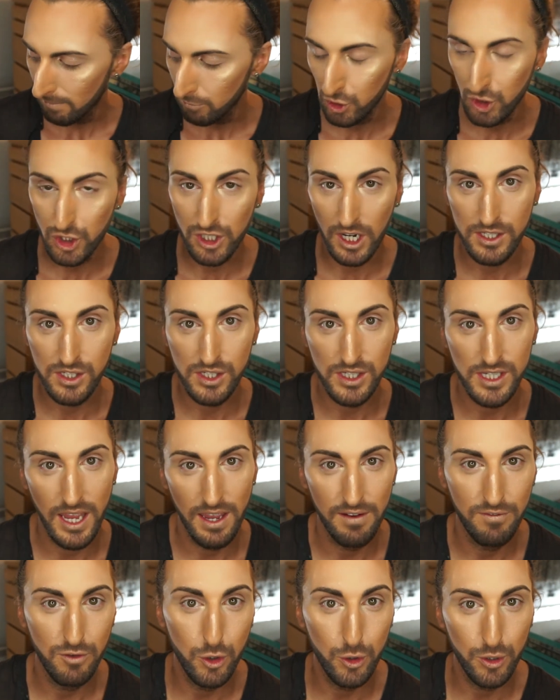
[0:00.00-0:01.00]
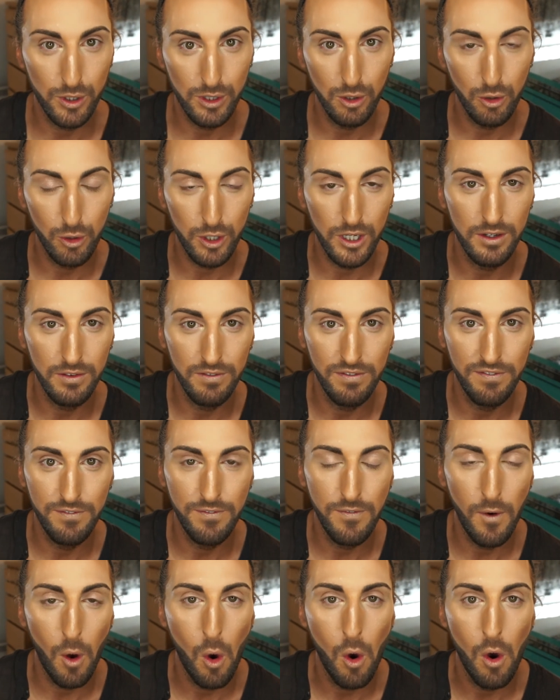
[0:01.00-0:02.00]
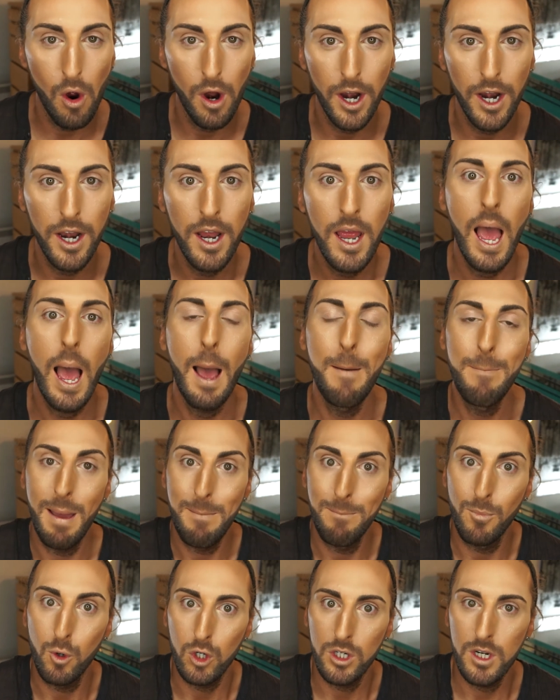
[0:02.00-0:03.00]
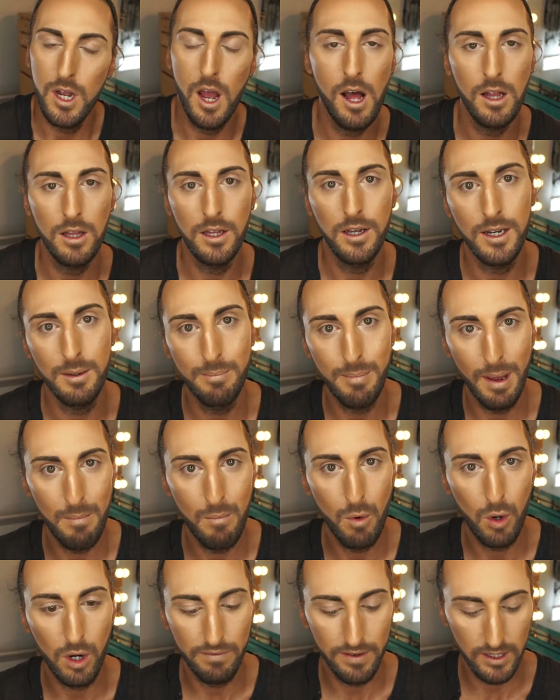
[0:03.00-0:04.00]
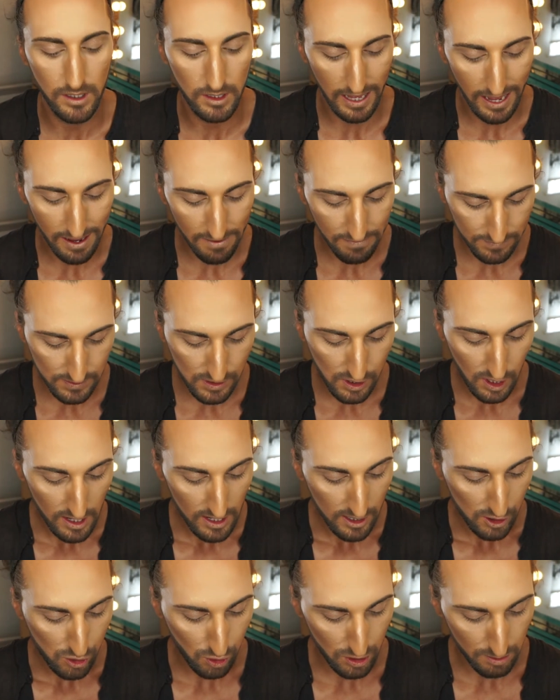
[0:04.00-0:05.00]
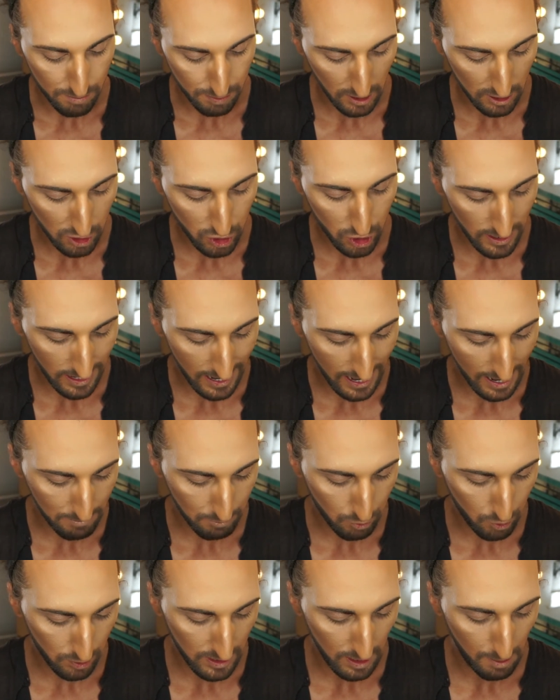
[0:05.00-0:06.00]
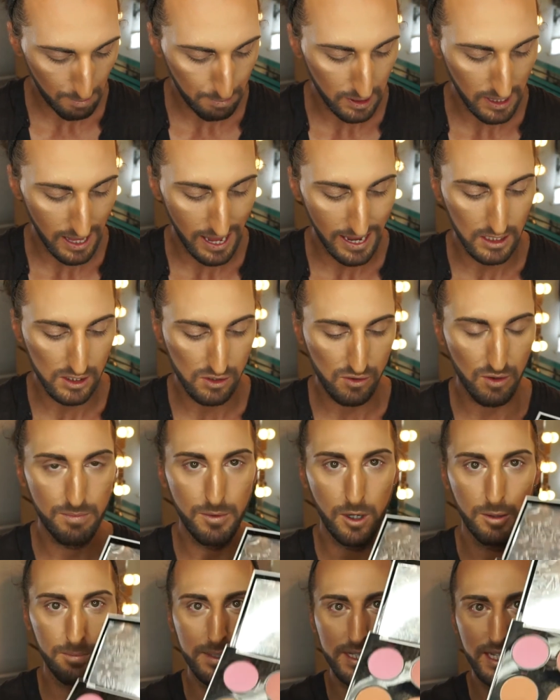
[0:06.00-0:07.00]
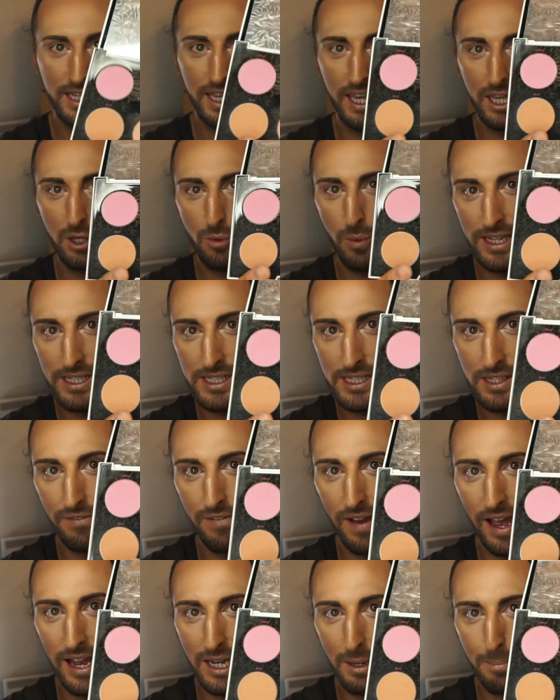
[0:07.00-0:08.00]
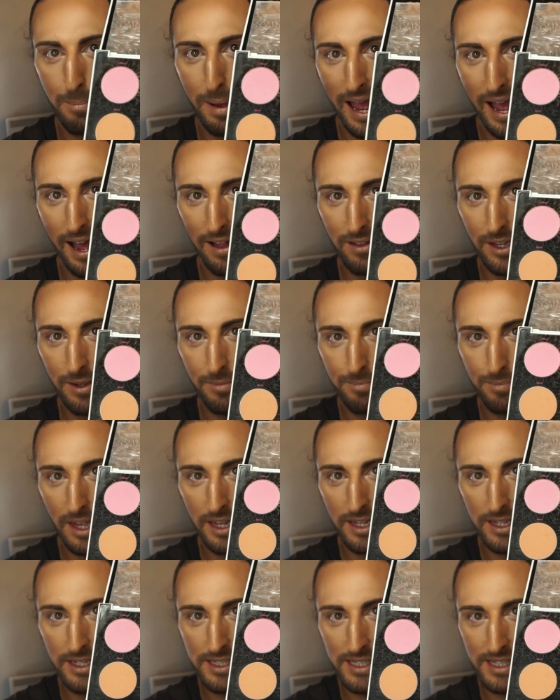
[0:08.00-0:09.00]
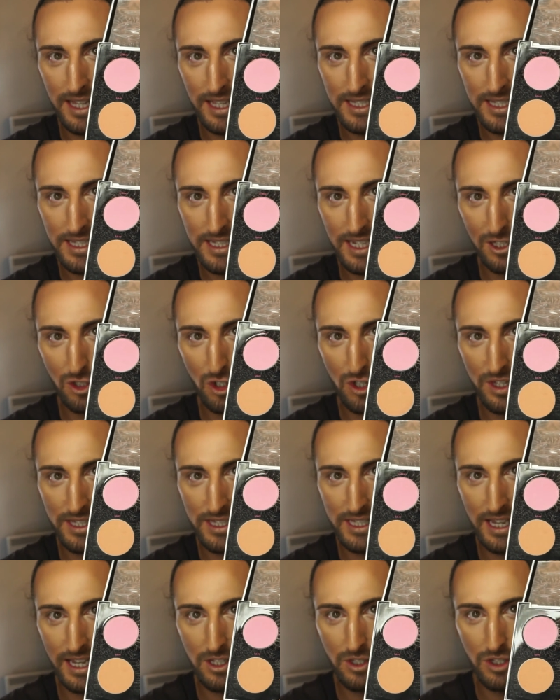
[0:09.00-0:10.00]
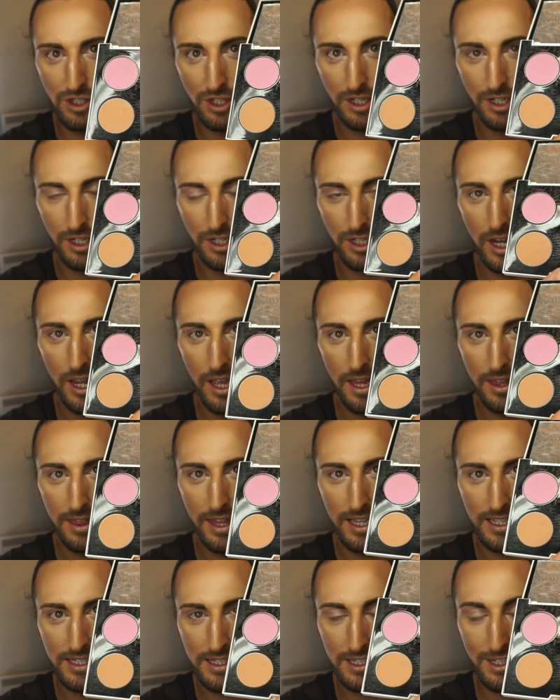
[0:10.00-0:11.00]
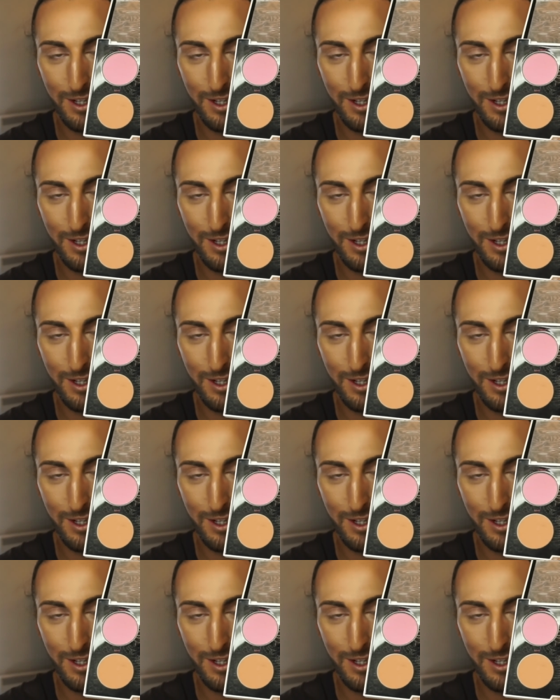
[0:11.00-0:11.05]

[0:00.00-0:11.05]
just if you're looking for a bit more colour, a bit more of a lift. So the blusher I'm going to apply is from the Urban Decay Gwen Stefani palette, and it's this stage in the centre, this